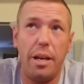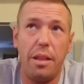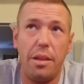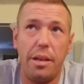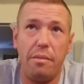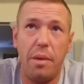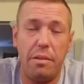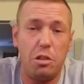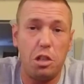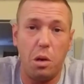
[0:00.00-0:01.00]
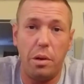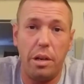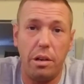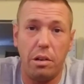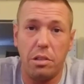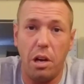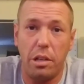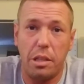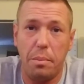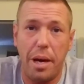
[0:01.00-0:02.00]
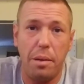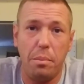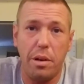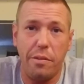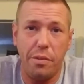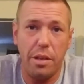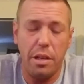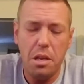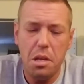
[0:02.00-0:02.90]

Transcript: I think I may have shown it or talked about it briefly.